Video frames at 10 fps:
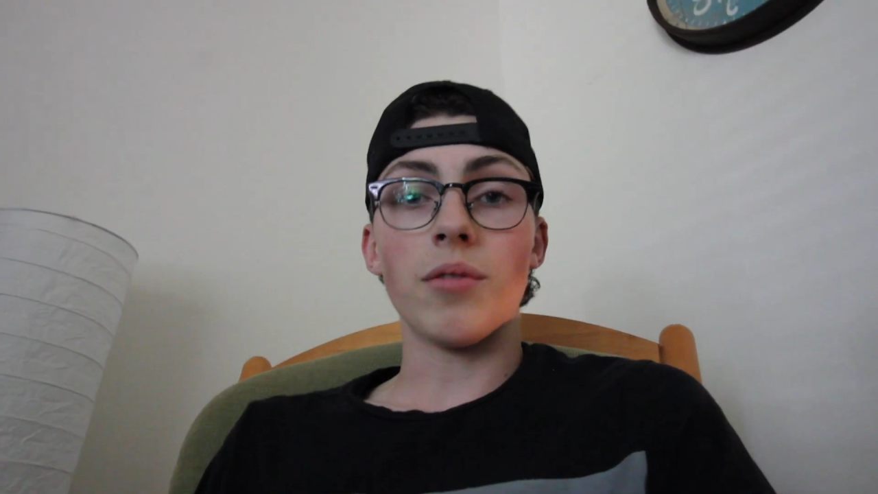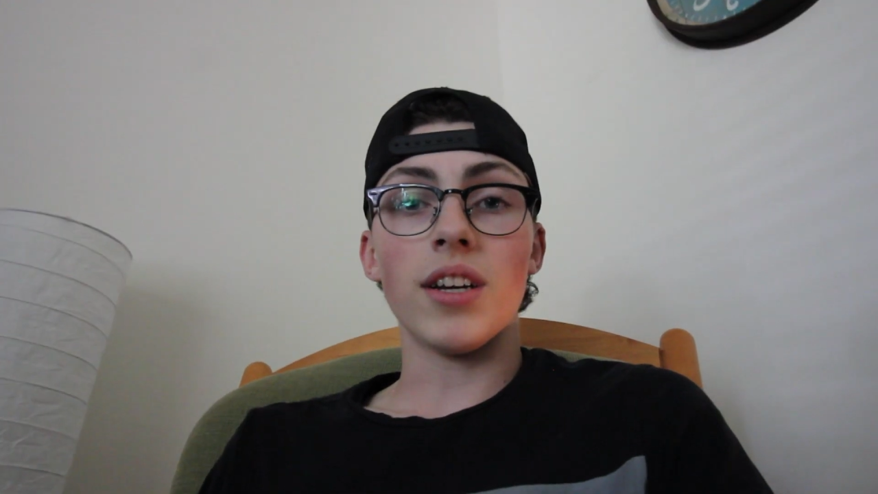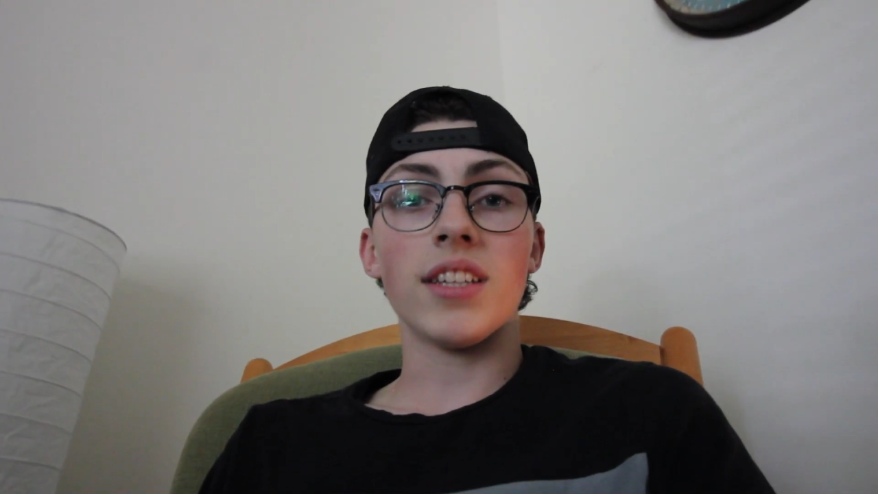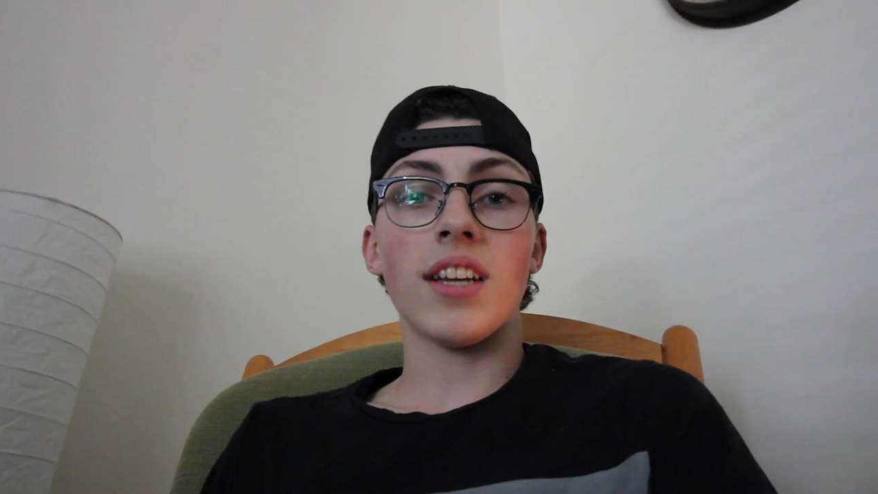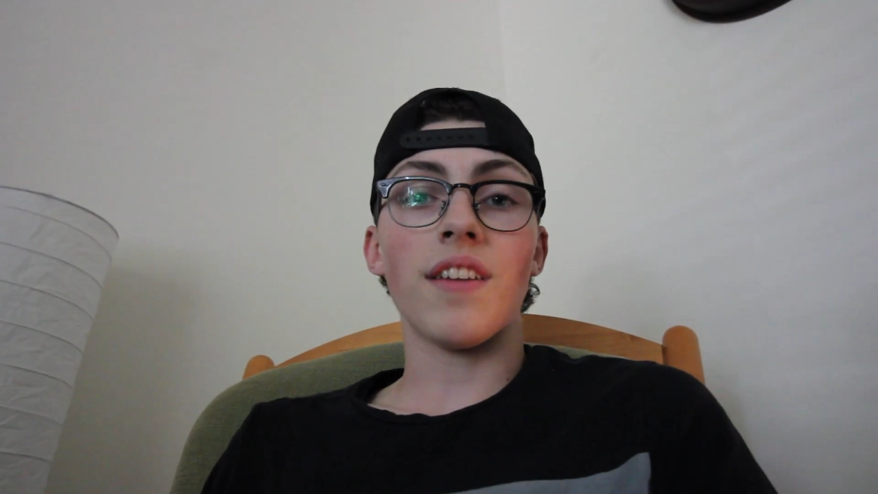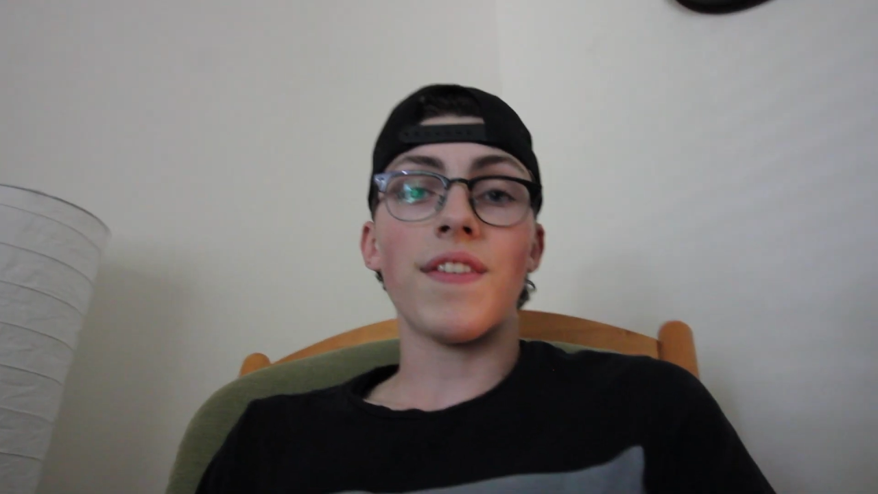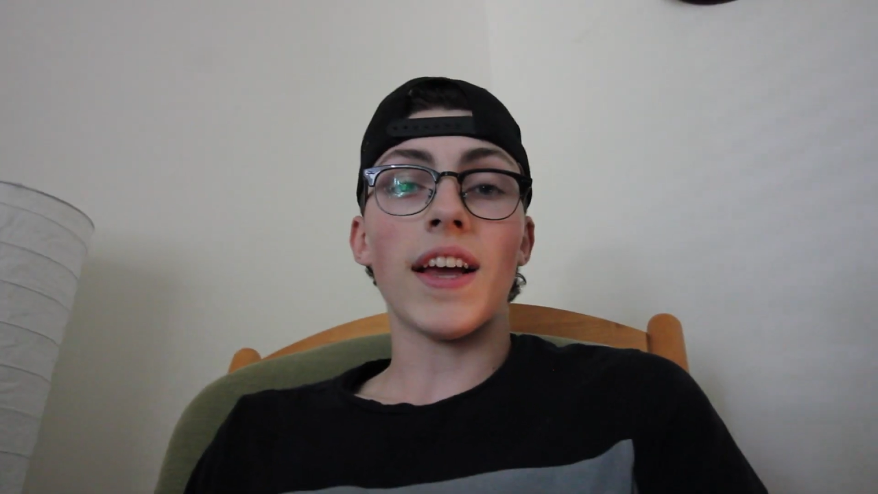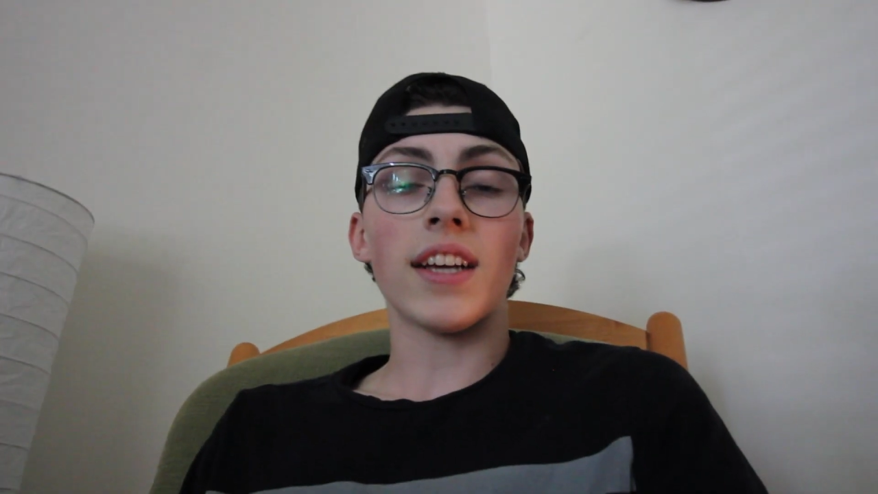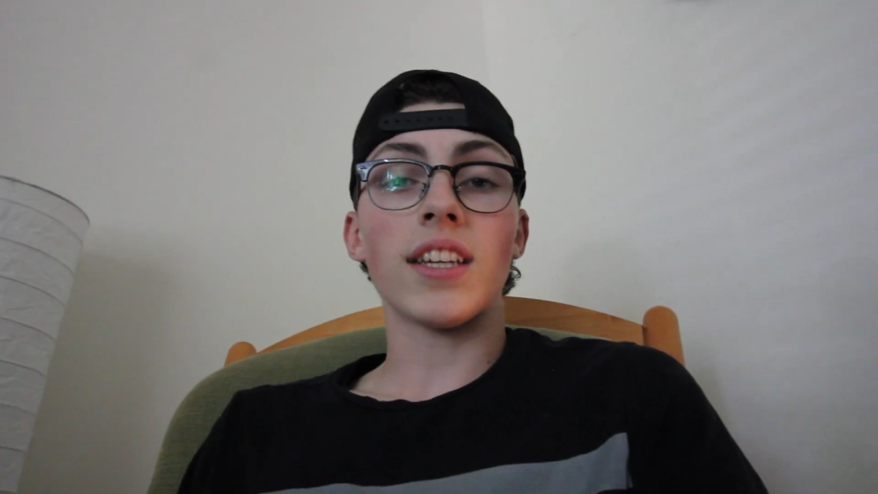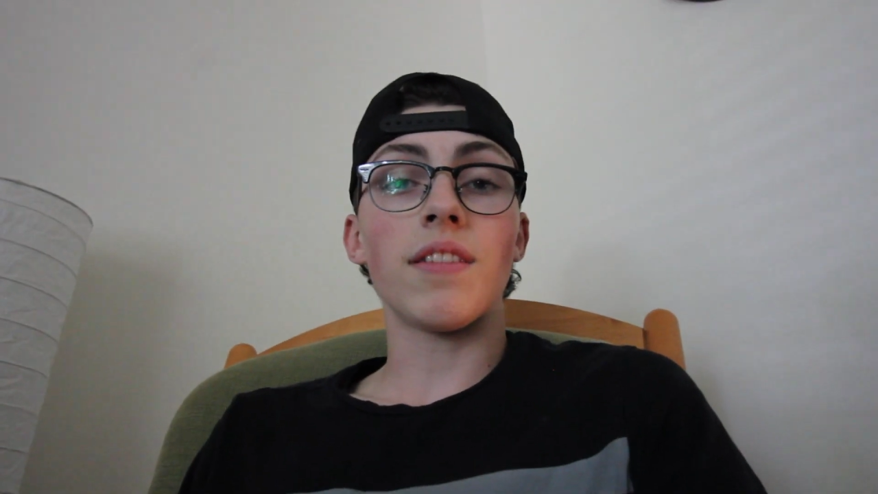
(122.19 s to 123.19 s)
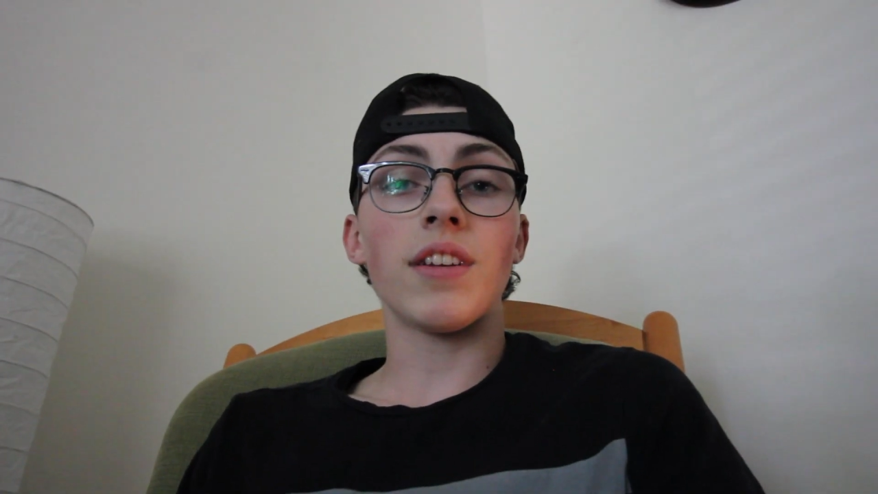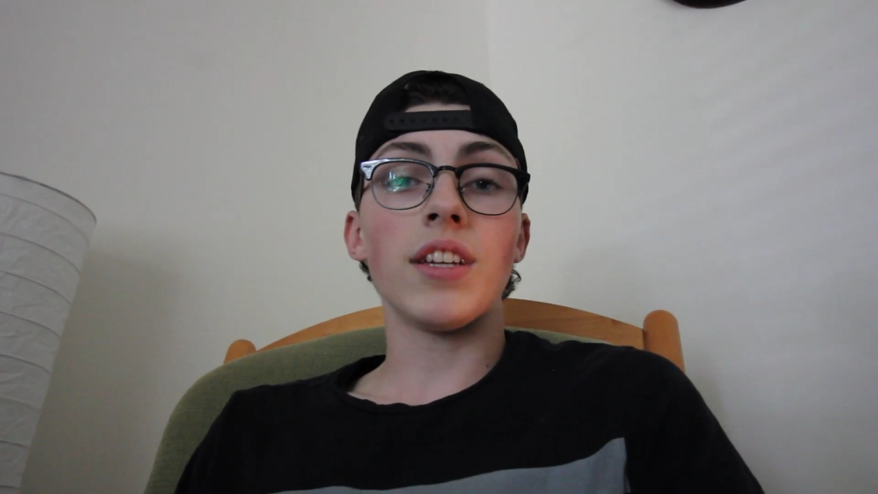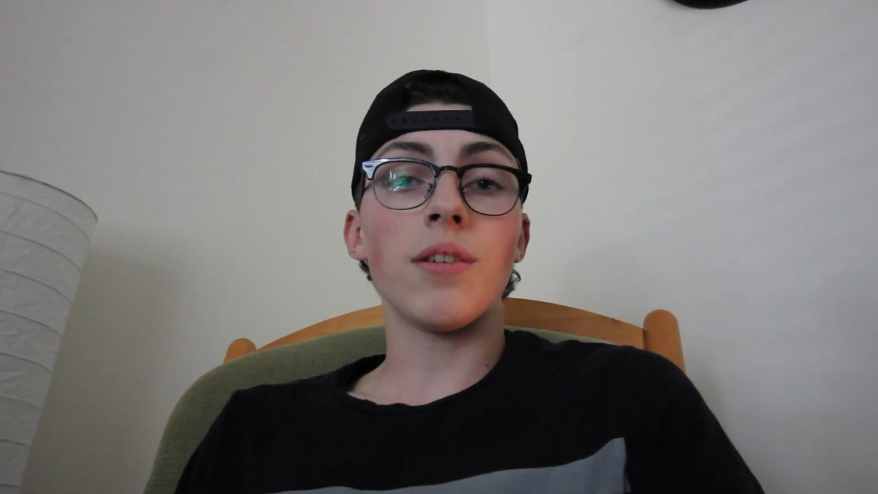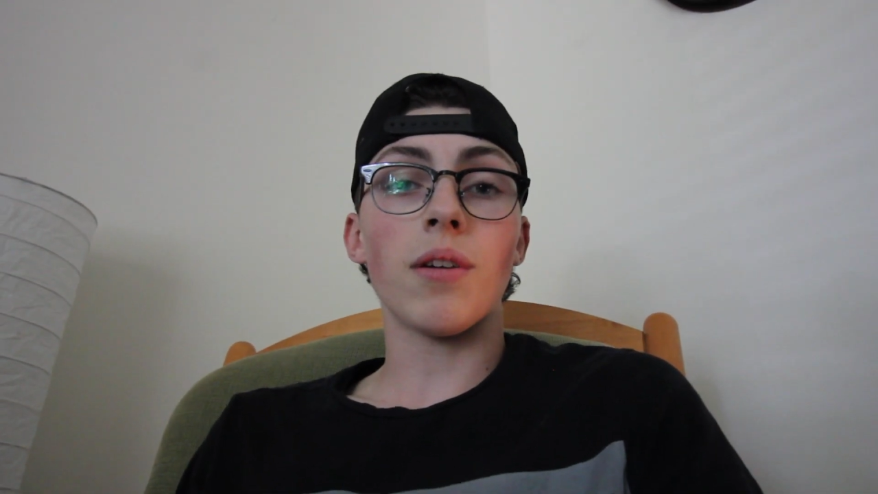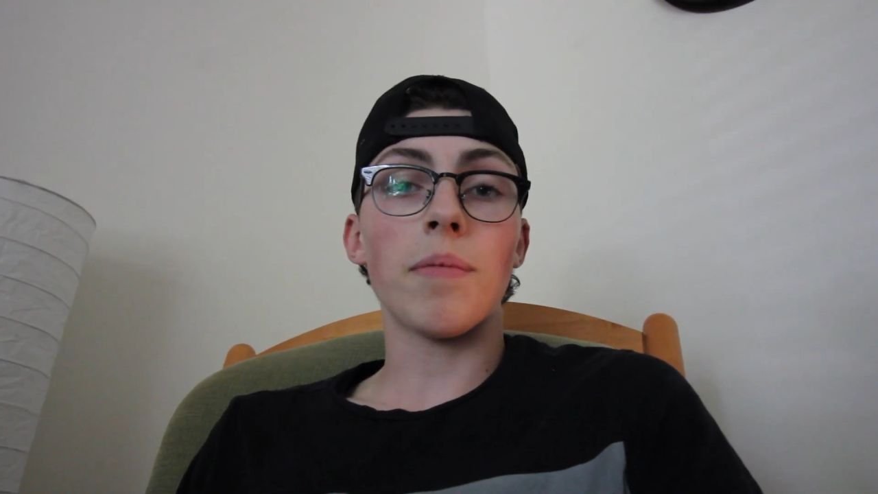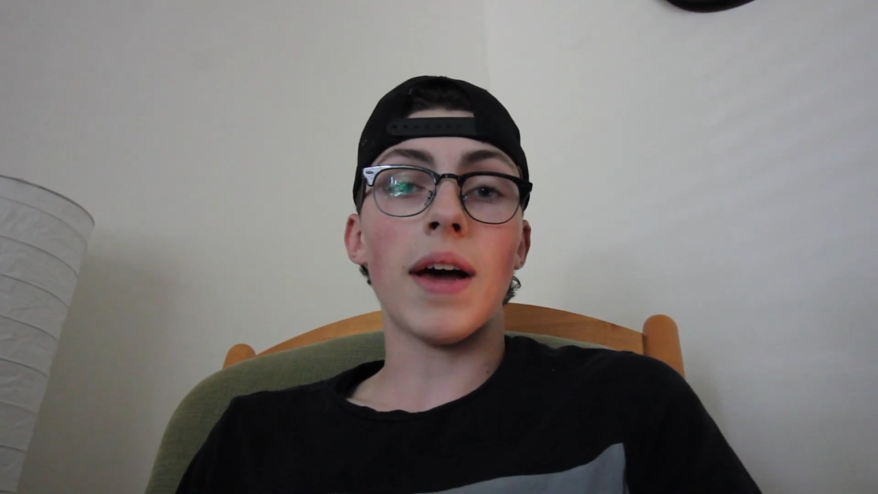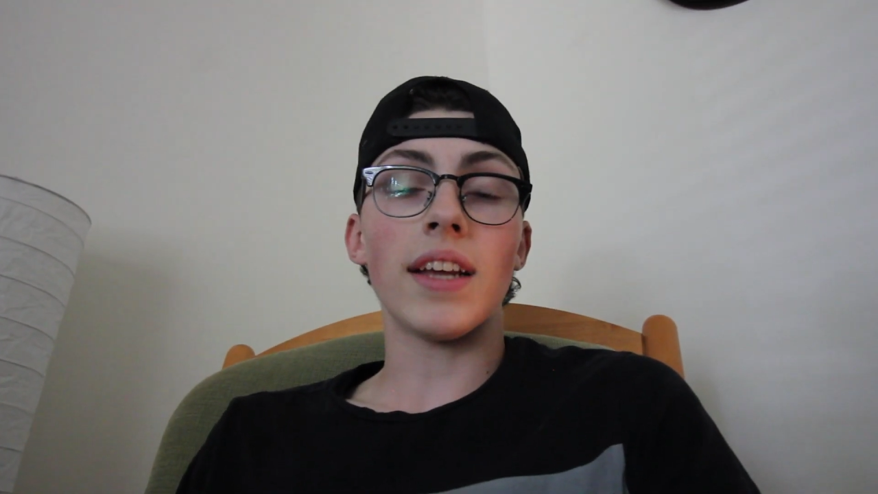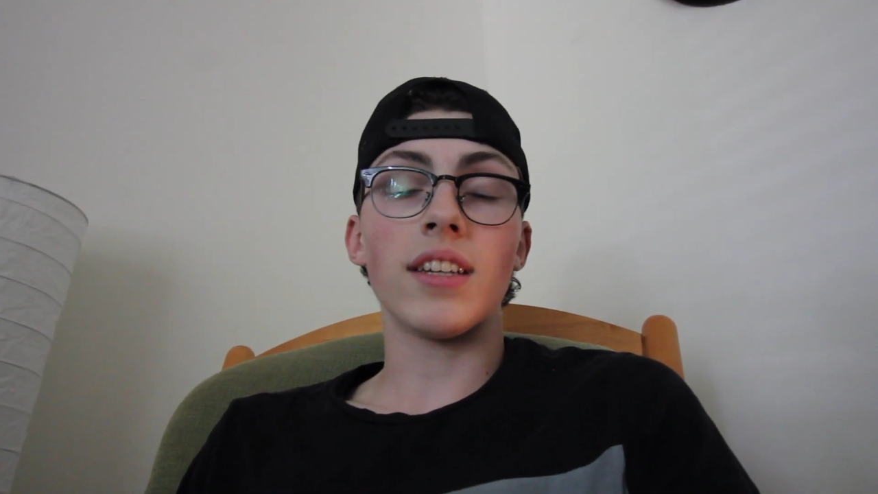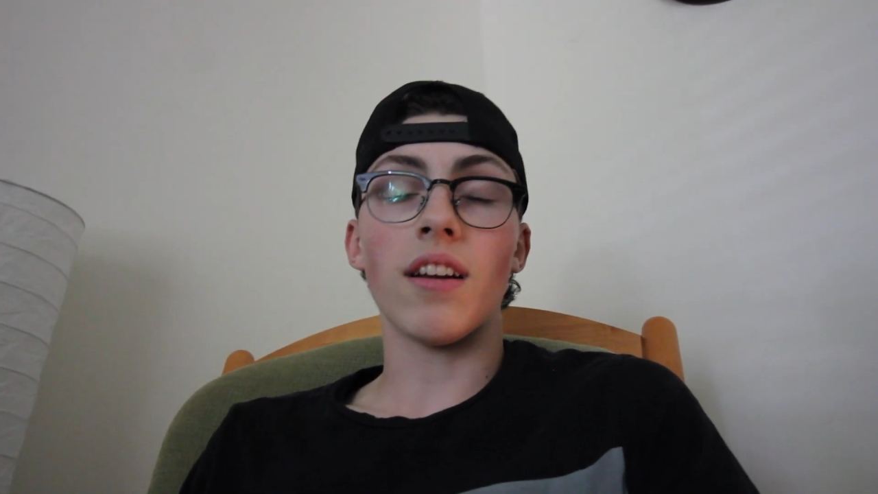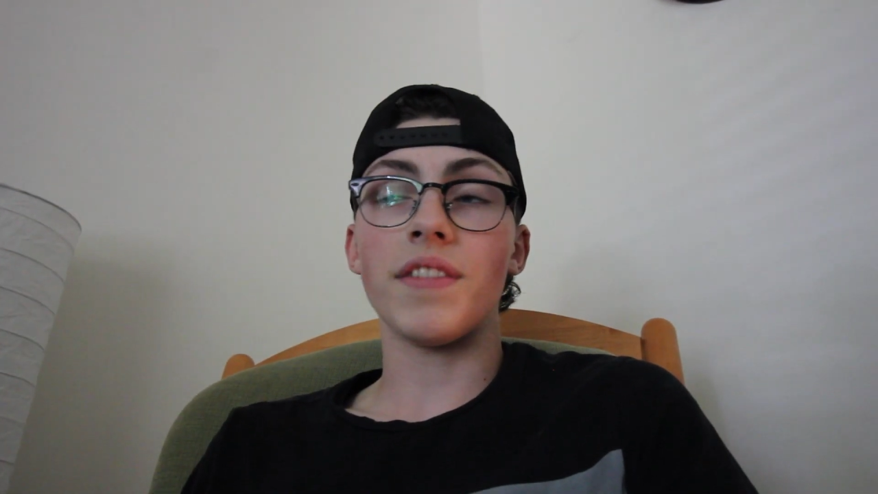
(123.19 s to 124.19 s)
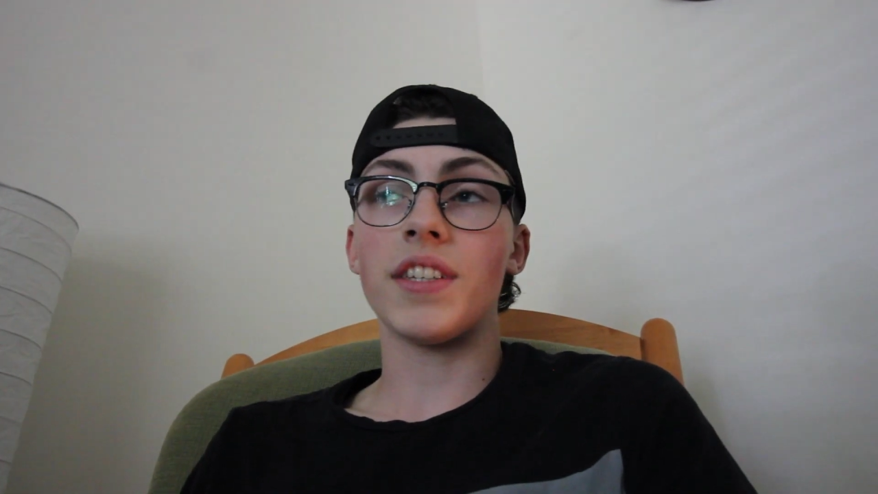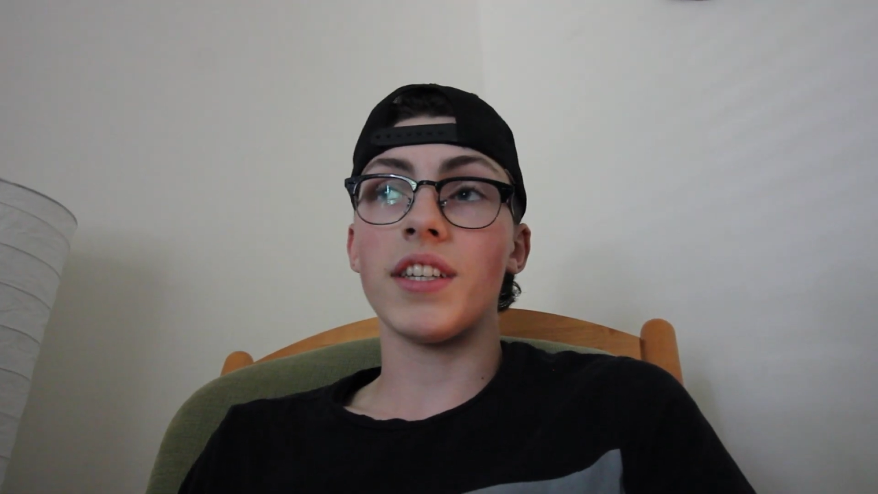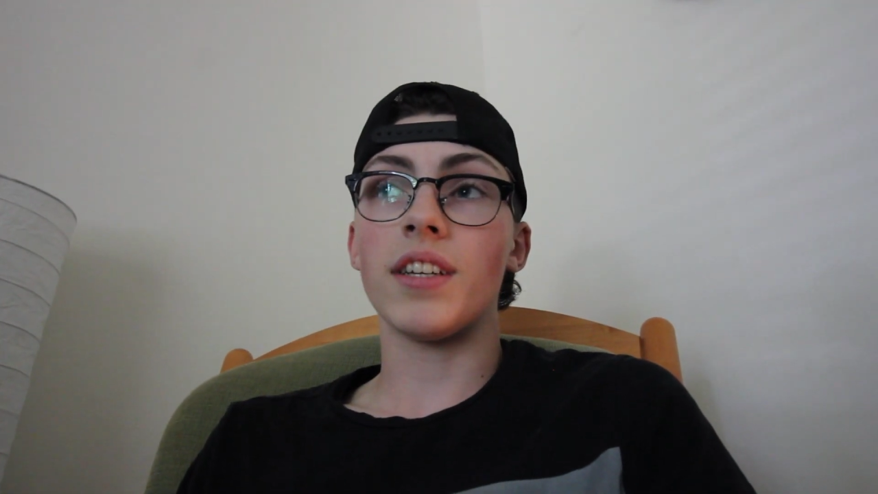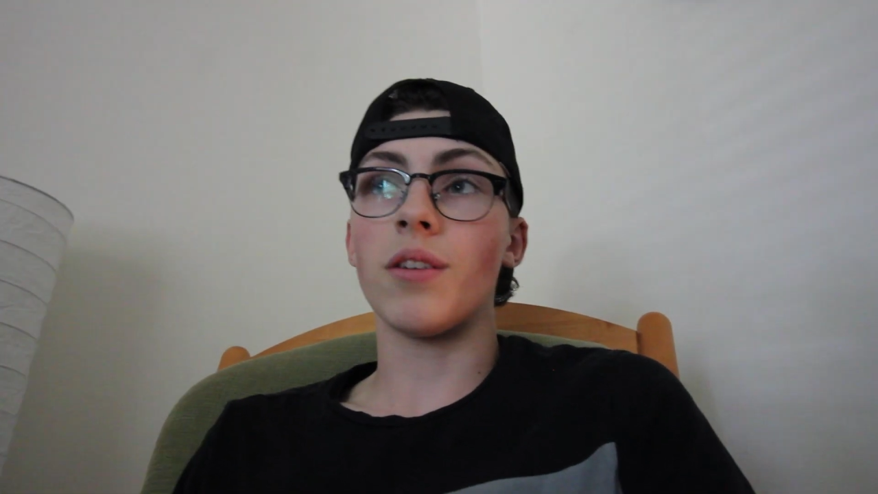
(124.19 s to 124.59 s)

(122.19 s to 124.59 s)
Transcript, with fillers: Trying to study for that because I really do want to pass it, obviously.